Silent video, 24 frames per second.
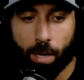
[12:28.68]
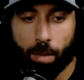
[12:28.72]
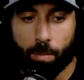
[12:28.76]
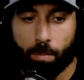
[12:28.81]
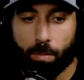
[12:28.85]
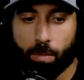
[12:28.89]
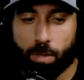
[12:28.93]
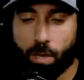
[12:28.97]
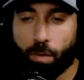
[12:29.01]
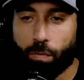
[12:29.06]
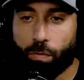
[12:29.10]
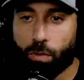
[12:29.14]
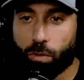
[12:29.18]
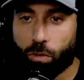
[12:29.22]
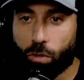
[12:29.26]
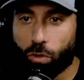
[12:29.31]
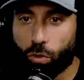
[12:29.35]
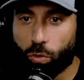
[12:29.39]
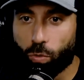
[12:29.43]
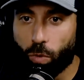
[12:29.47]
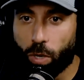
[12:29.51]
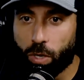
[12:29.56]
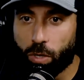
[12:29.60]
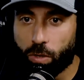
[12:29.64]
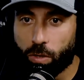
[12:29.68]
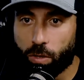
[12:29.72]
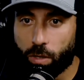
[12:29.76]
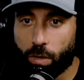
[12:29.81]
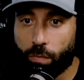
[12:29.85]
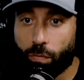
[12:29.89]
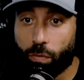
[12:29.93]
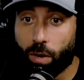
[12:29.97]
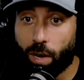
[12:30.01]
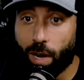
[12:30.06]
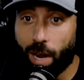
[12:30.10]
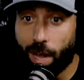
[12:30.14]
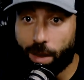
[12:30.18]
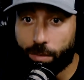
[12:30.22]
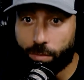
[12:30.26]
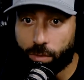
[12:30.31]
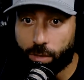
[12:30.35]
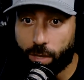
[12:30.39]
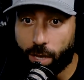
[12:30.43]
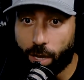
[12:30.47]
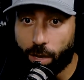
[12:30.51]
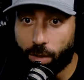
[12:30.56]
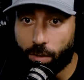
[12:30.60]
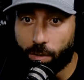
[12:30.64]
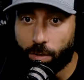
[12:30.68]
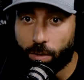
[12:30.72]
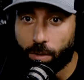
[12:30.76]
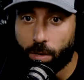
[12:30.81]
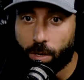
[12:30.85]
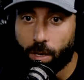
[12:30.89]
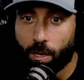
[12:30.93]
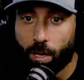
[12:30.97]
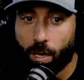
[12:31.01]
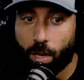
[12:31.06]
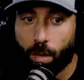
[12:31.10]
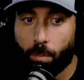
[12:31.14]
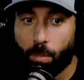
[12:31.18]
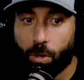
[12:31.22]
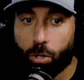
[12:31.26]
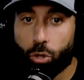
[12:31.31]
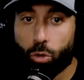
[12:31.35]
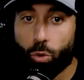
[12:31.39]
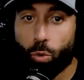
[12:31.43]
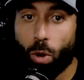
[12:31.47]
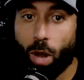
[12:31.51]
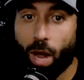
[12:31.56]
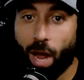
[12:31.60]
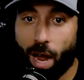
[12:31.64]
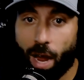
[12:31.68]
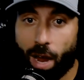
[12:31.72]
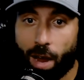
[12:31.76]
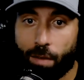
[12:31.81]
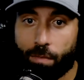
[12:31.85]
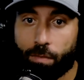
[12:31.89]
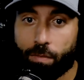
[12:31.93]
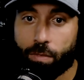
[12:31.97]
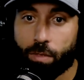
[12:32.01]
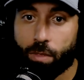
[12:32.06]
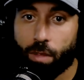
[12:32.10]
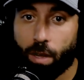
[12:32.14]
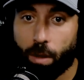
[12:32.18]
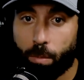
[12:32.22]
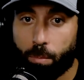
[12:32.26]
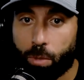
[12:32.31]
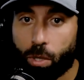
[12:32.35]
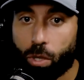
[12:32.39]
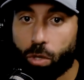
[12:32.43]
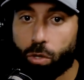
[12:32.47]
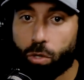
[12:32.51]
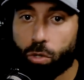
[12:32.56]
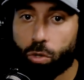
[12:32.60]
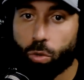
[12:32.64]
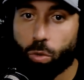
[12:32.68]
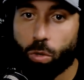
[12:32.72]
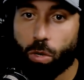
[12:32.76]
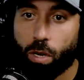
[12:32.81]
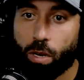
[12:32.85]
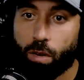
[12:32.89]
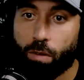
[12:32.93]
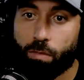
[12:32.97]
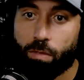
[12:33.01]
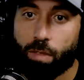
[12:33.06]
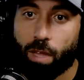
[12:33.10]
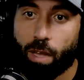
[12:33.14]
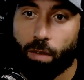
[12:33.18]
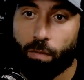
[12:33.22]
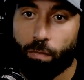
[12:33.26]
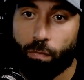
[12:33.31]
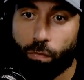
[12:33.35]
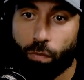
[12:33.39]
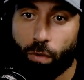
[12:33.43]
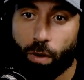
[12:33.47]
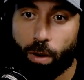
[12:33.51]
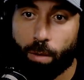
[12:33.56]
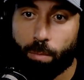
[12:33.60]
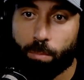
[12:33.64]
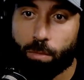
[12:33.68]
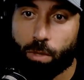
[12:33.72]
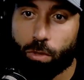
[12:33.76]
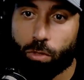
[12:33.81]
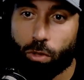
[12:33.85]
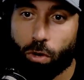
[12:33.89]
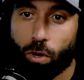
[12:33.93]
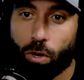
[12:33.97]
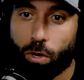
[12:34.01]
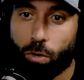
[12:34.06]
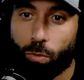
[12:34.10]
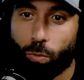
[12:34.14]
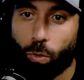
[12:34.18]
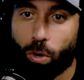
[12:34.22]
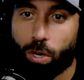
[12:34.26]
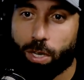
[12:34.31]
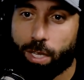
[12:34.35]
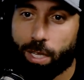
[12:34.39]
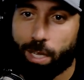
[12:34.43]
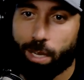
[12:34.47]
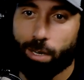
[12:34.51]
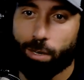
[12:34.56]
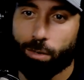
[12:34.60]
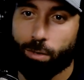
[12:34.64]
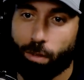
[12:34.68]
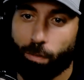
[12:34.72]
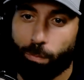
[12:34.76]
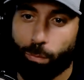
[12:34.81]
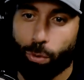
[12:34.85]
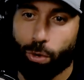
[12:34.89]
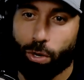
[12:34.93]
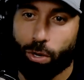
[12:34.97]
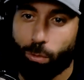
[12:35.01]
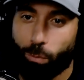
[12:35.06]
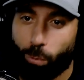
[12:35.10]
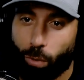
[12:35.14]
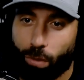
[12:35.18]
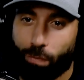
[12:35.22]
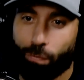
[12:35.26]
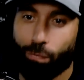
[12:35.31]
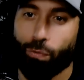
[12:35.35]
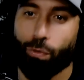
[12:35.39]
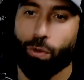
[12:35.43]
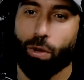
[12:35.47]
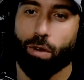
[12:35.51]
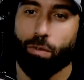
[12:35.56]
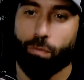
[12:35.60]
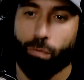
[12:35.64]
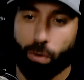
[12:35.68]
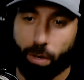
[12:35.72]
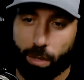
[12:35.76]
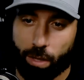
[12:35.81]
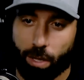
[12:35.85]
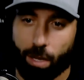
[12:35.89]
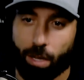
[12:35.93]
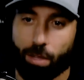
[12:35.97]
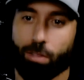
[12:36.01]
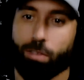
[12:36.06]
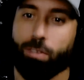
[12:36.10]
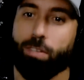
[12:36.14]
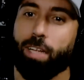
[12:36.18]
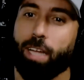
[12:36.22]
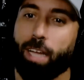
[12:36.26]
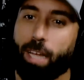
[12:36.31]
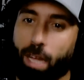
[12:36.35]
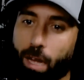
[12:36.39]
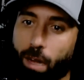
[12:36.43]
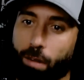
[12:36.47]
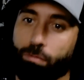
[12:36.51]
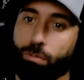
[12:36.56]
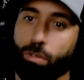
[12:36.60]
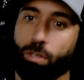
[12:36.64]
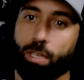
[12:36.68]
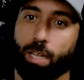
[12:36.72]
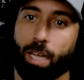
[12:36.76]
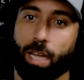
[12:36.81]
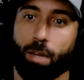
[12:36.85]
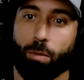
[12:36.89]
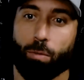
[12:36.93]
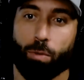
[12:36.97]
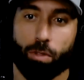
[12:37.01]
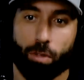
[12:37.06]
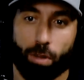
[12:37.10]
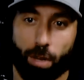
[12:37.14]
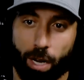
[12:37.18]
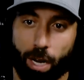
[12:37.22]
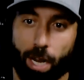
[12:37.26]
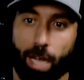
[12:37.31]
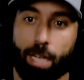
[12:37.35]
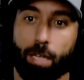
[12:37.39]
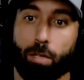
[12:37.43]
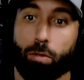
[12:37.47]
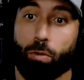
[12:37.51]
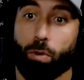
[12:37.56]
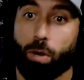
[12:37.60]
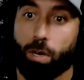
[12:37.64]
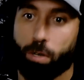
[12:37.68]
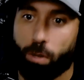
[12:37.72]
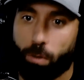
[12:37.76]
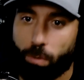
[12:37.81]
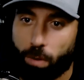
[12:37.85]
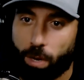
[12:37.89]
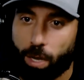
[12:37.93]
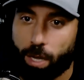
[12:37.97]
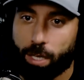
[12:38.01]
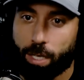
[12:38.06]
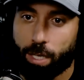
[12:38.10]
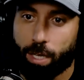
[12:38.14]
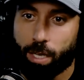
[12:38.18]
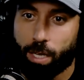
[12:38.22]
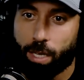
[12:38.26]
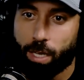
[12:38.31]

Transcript: different situation, different lifestyle. But you have the ability to live that from the 31 years of putting one foot in front of the other day after day, whether I like it or I don't like it,